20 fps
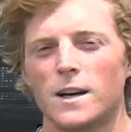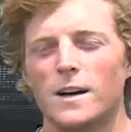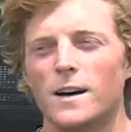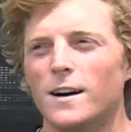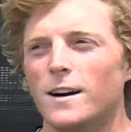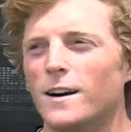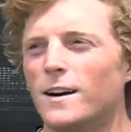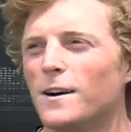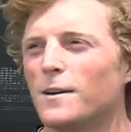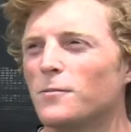
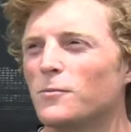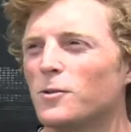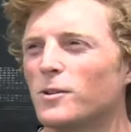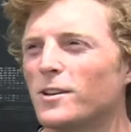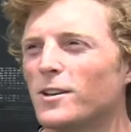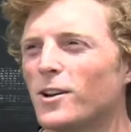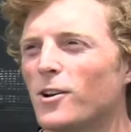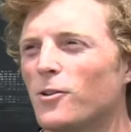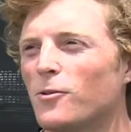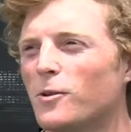Um, well,
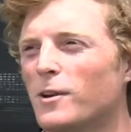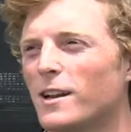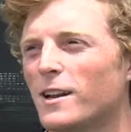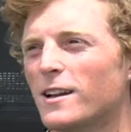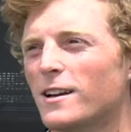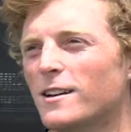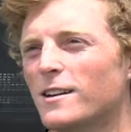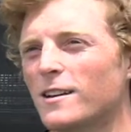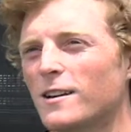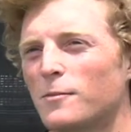you know, we
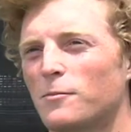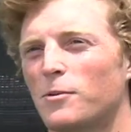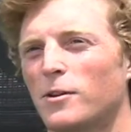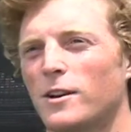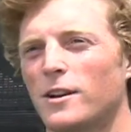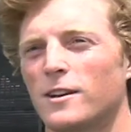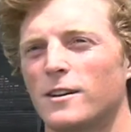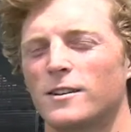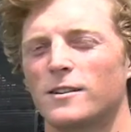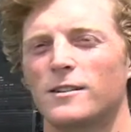had a
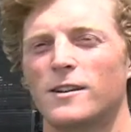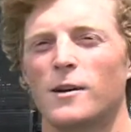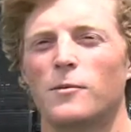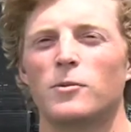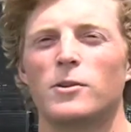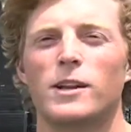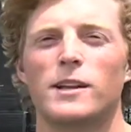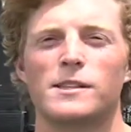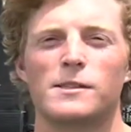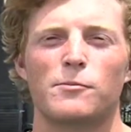pretty good
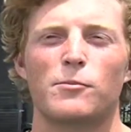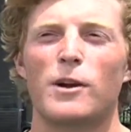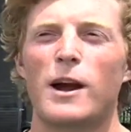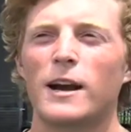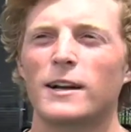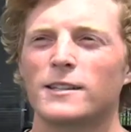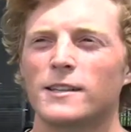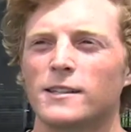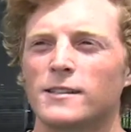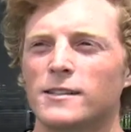couple of days of
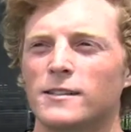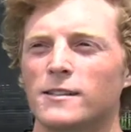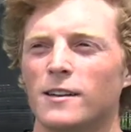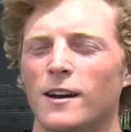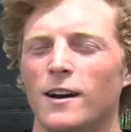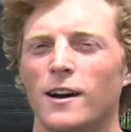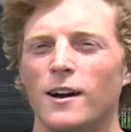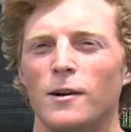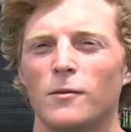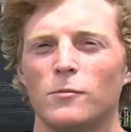practice.
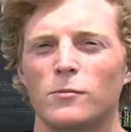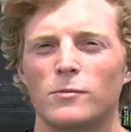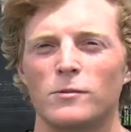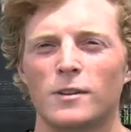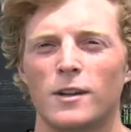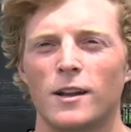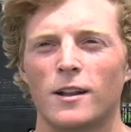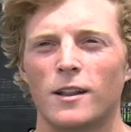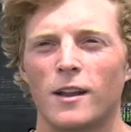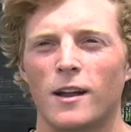Um,
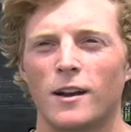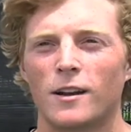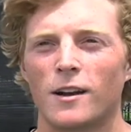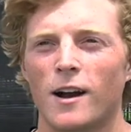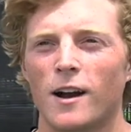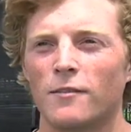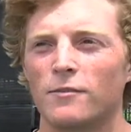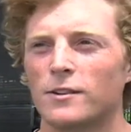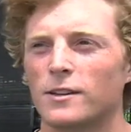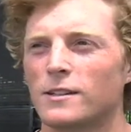we had a lot of
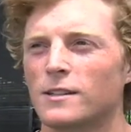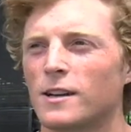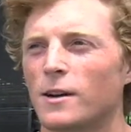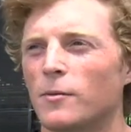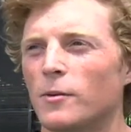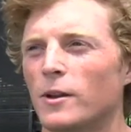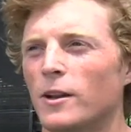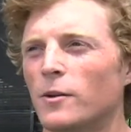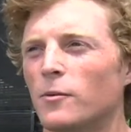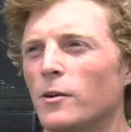confidence
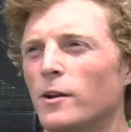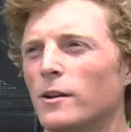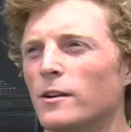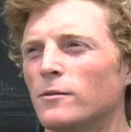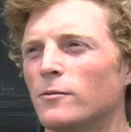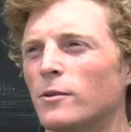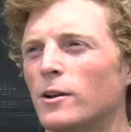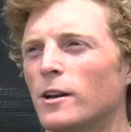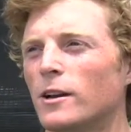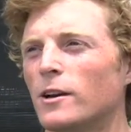coming in. We,
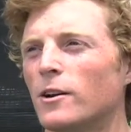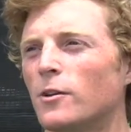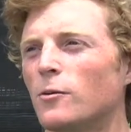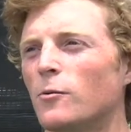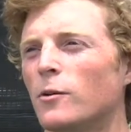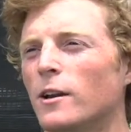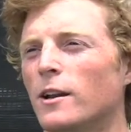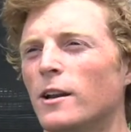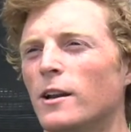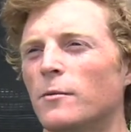we had a good
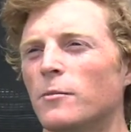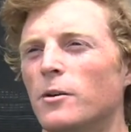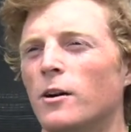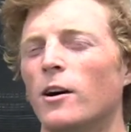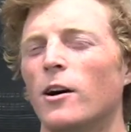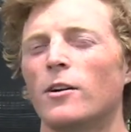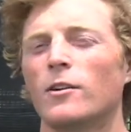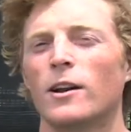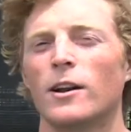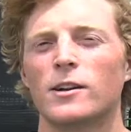win up at
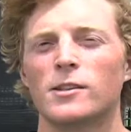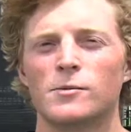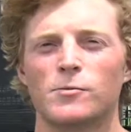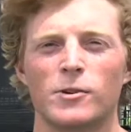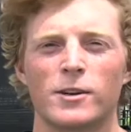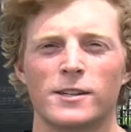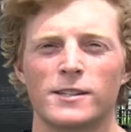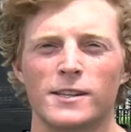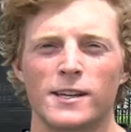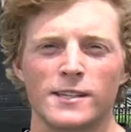Colorado
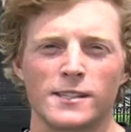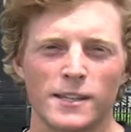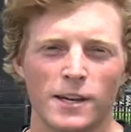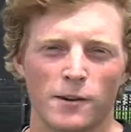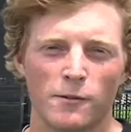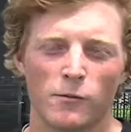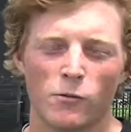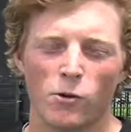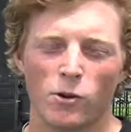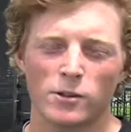Springs against
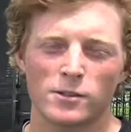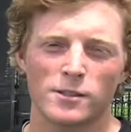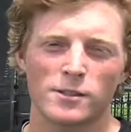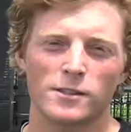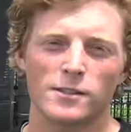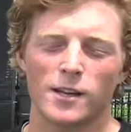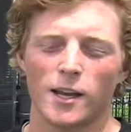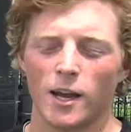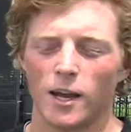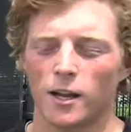Air
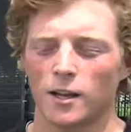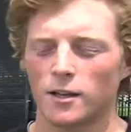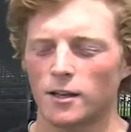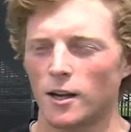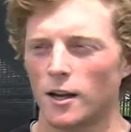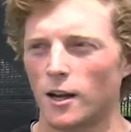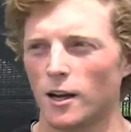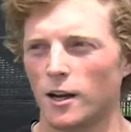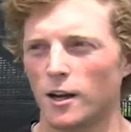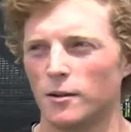Force, and
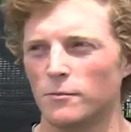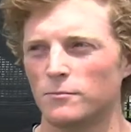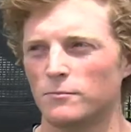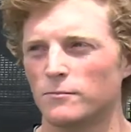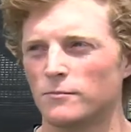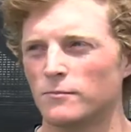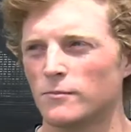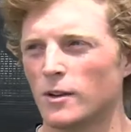um,